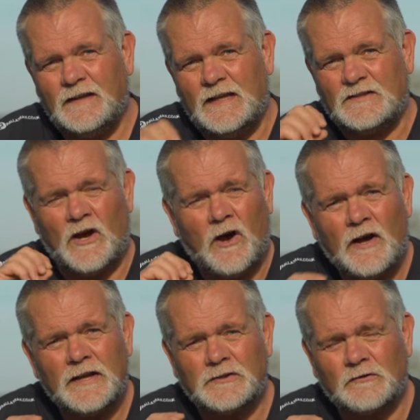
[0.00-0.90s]
It's
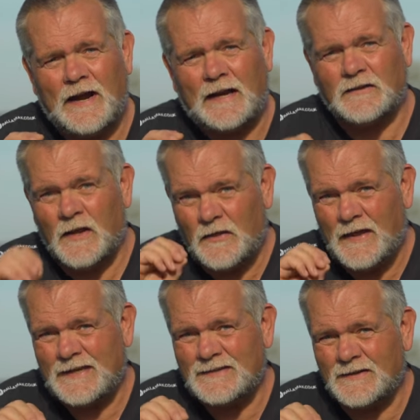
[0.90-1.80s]
high attract.
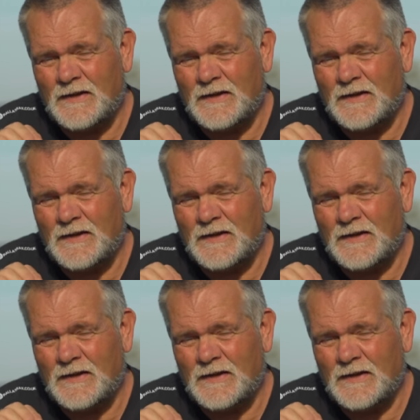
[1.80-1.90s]
That is the